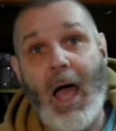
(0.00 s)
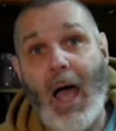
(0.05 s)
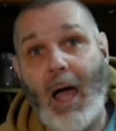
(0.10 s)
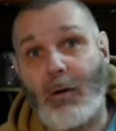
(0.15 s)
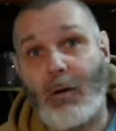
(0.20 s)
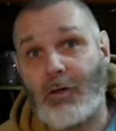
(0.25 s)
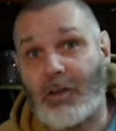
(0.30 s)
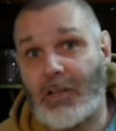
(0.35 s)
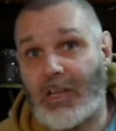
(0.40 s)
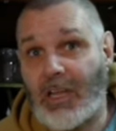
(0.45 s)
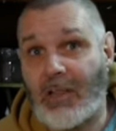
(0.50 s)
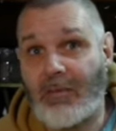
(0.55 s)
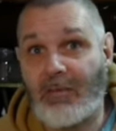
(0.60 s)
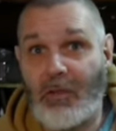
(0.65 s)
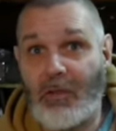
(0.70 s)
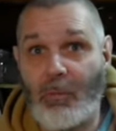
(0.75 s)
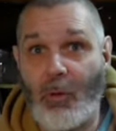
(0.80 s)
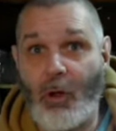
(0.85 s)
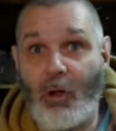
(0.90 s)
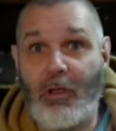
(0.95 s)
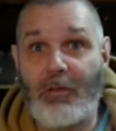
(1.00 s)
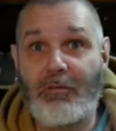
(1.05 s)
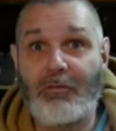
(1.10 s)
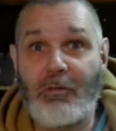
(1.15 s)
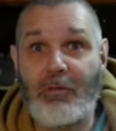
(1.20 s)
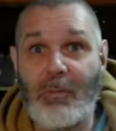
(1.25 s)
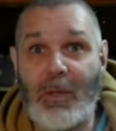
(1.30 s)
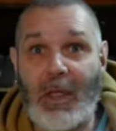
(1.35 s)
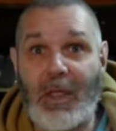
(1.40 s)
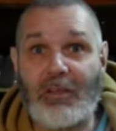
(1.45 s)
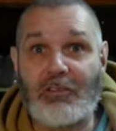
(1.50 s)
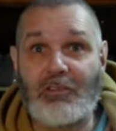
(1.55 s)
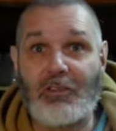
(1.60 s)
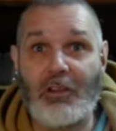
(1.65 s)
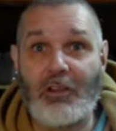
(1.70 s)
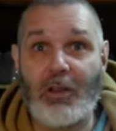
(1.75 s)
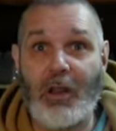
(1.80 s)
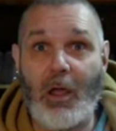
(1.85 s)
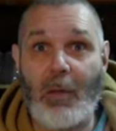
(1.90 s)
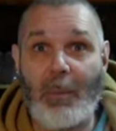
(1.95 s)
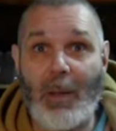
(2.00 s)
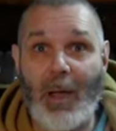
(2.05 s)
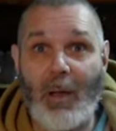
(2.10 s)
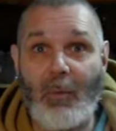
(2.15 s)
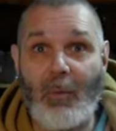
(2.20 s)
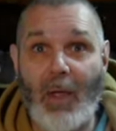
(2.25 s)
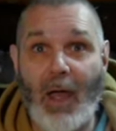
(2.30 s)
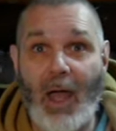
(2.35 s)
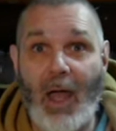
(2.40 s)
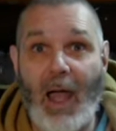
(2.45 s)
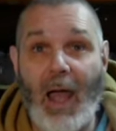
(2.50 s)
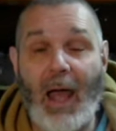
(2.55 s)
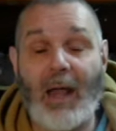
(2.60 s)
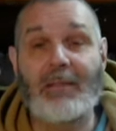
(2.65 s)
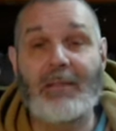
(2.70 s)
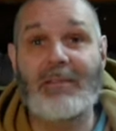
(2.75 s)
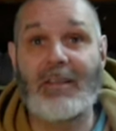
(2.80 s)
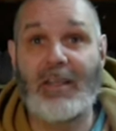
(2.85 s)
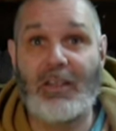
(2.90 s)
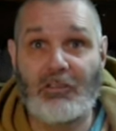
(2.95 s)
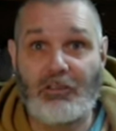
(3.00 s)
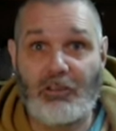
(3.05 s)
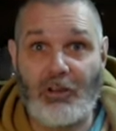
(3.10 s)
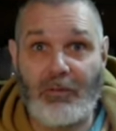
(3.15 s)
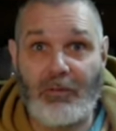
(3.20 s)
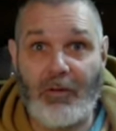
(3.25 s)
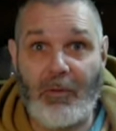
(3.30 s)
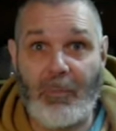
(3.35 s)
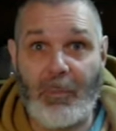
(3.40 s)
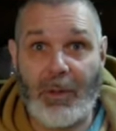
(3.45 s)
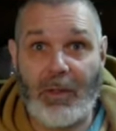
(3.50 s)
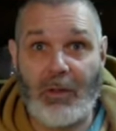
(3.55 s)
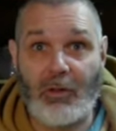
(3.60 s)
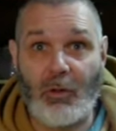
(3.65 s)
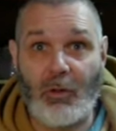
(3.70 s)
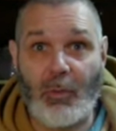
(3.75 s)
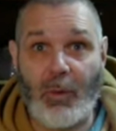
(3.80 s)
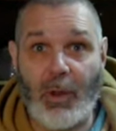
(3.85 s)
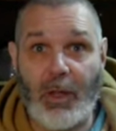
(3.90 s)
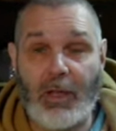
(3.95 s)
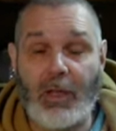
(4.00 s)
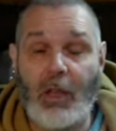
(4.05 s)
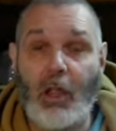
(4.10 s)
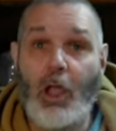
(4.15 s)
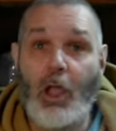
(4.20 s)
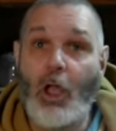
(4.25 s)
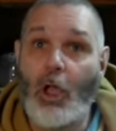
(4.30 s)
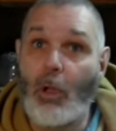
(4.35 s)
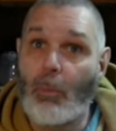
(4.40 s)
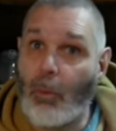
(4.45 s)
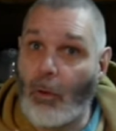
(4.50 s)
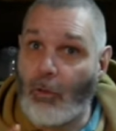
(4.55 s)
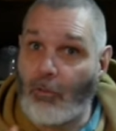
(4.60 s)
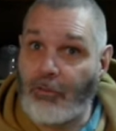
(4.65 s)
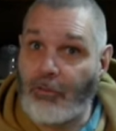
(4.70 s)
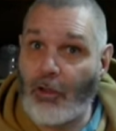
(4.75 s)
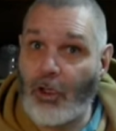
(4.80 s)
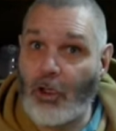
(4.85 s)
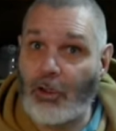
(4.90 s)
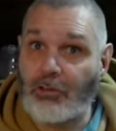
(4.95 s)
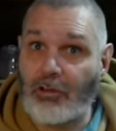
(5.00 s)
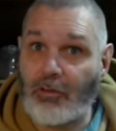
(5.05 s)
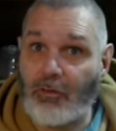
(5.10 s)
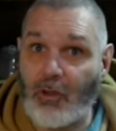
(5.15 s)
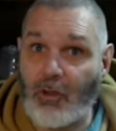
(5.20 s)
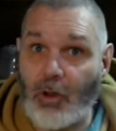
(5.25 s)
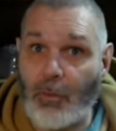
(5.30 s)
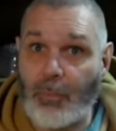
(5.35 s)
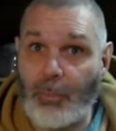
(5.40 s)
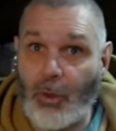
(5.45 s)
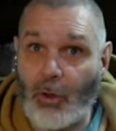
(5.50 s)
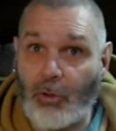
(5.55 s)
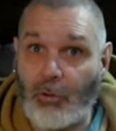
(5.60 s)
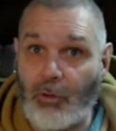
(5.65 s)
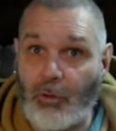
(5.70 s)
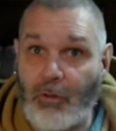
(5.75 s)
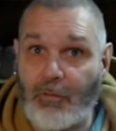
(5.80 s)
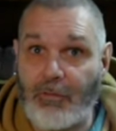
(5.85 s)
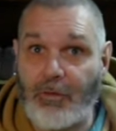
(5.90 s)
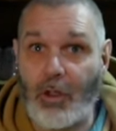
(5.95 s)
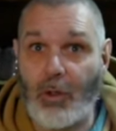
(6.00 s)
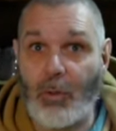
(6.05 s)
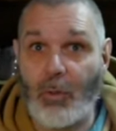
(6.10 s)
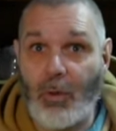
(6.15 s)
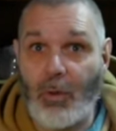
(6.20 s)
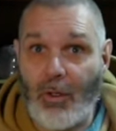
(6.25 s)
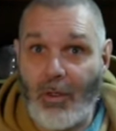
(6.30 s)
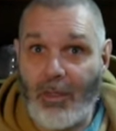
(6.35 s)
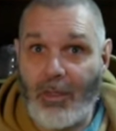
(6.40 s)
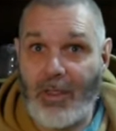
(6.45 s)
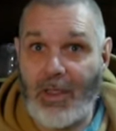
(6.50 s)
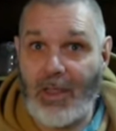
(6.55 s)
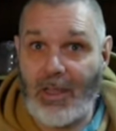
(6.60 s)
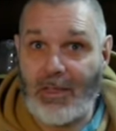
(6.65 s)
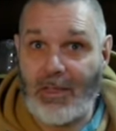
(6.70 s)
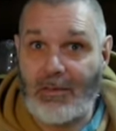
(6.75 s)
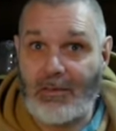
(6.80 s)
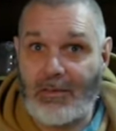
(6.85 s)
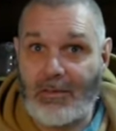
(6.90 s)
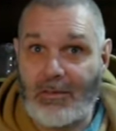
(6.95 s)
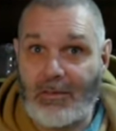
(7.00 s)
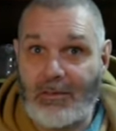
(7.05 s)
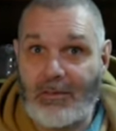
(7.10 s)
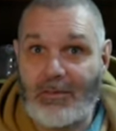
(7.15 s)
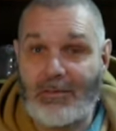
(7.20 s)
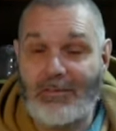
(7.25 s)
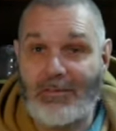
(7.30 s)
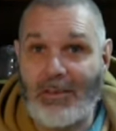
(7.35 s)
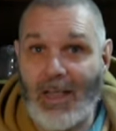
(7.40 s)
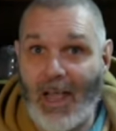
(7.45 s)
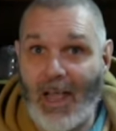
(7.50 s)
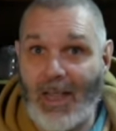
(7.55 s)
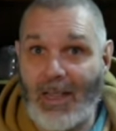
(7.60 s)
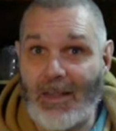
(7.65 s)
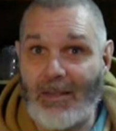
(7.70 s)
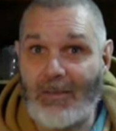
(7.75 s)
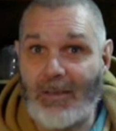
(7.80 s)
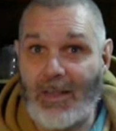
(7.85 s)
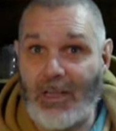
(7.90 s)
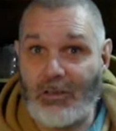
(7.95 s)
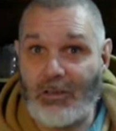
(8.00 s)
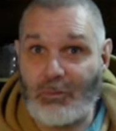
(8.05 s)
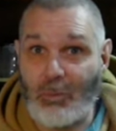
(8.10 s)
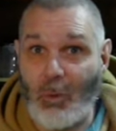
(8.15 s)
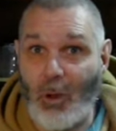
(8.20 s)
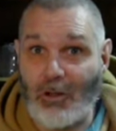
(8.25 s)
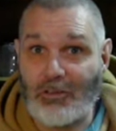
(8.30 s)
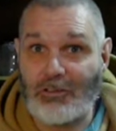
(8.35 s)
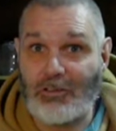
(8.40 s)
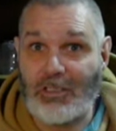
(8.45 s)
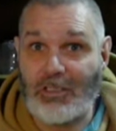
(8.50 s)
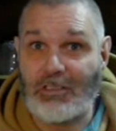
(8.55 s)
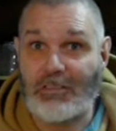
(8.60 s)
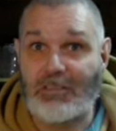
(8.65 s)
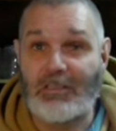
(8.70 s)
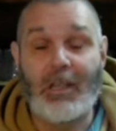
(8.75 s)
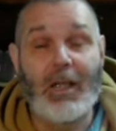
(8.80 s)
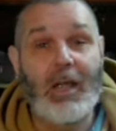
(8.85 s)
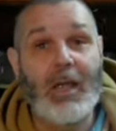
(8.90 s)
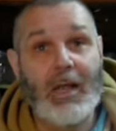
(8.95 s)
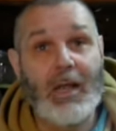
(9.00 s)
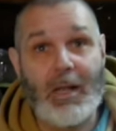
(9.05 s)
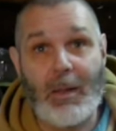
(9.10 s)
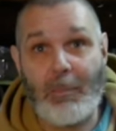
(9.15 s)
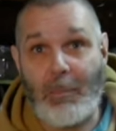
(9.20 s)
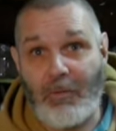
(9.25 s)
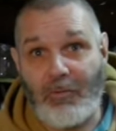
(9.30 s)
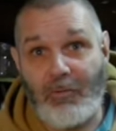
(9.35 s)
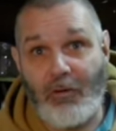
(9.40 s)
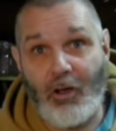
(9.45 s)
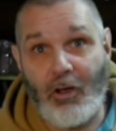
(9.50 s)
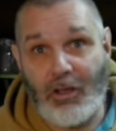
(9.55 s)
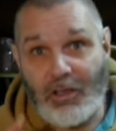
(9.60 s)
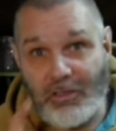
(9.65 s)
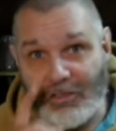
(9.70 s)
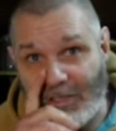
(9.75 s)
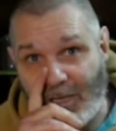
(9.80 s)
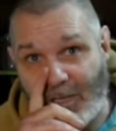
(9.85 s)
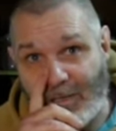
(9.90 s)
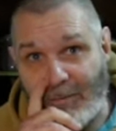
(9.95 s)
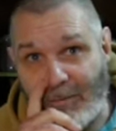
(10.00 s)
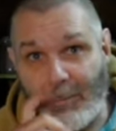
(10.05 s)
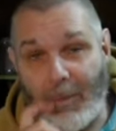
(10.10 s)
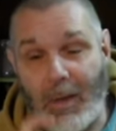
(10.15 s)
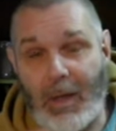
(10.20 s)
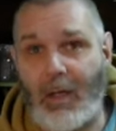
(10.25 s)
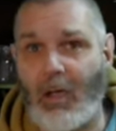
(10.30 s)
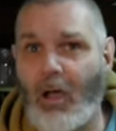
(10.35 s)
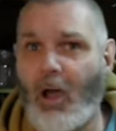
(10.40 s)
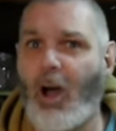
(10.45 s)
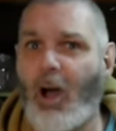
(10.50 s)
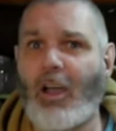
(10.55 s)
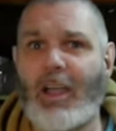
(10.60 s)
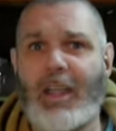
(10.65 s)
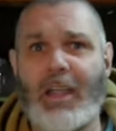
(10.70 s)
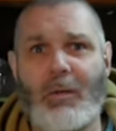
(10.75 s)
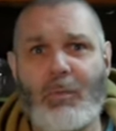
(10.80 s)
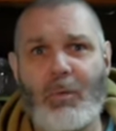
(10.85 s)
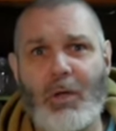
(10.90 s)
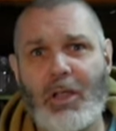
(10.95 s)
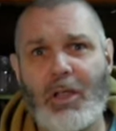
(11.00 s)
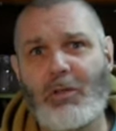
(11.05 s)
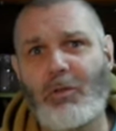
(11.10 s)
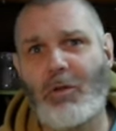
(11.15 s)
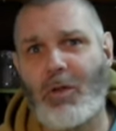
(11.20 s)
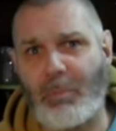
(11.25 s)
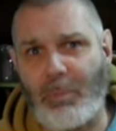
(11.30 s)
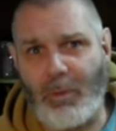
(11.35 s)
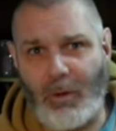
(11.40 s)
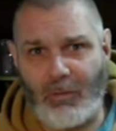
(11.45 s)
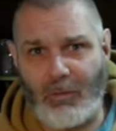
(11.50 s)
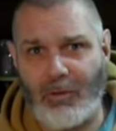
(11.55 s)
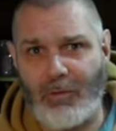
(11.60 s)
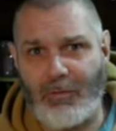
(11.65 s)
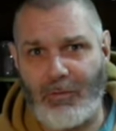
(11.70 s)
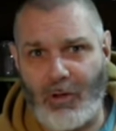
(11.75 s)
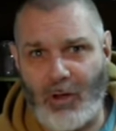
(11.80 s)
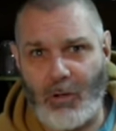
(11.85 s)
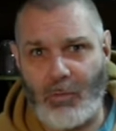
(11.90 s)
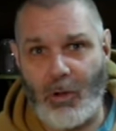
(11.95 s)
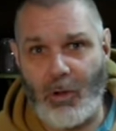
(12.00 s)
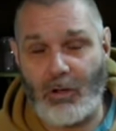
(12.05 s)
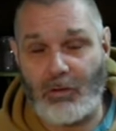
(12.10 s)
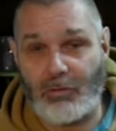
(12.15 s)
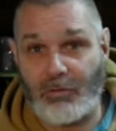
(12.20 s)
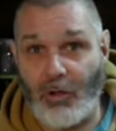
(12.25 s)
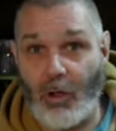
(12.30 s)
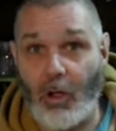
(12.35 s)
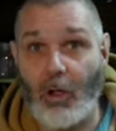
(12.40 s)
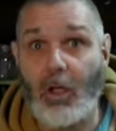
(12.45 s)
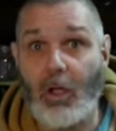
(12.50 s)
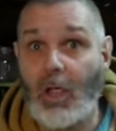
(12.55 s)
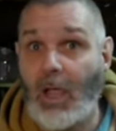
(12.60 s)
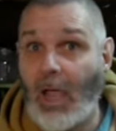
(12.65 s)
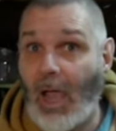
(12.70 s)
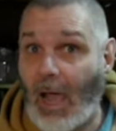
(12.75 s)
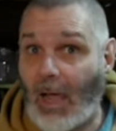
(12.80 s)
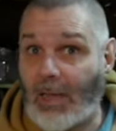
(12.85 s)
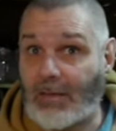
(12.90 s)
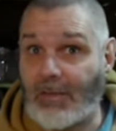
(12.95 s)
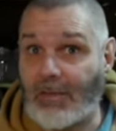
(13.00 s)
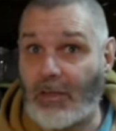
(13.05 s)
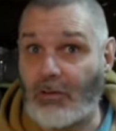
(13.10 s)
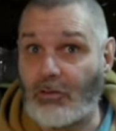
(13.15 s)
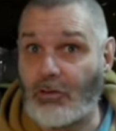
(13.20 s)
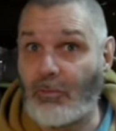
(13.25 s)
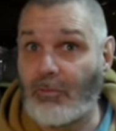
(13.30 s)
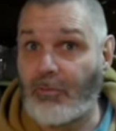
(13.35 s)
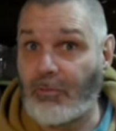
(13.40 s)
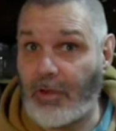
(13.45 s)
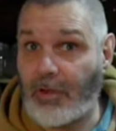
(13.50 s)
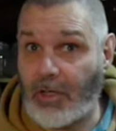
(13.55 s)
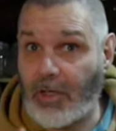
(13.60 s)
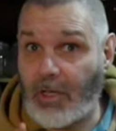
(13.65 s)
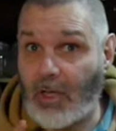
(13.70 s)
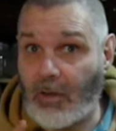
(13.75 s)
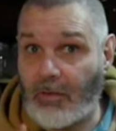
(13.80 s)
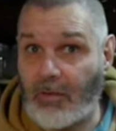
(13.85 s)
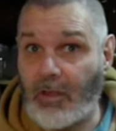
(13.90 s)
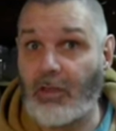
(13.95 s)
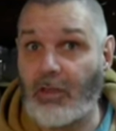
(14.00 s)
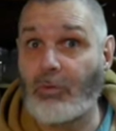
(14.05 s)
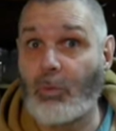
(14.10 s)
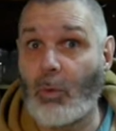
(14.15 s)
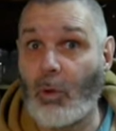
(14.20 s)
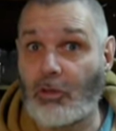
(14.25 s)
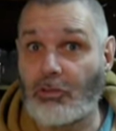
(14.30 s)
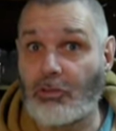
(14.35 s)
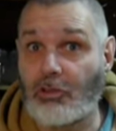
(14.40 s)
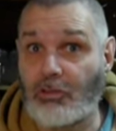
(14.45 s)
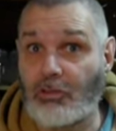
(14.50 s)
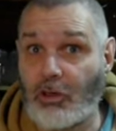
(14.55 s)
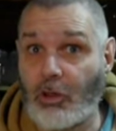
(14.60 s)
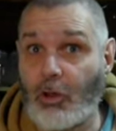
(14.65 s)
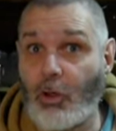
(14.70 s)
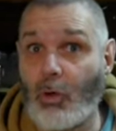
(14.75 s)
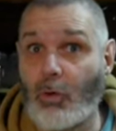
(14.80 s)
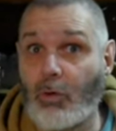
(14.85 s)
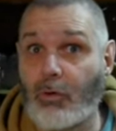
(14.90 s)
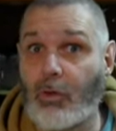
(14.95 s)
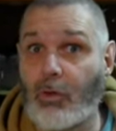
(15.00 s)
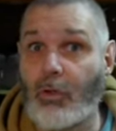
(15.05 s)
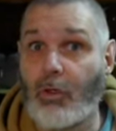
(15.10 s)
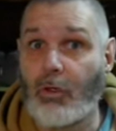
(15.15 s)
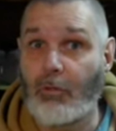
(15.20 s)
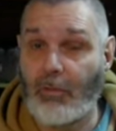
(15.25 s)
I'm going to give you more information about that and tell you stuff I've been doing. But first, I've got a product review. These. Right? These watches. And before you say to me, oh yeah, what are you doing a product review and a watch for? i tell you something. These watches are good.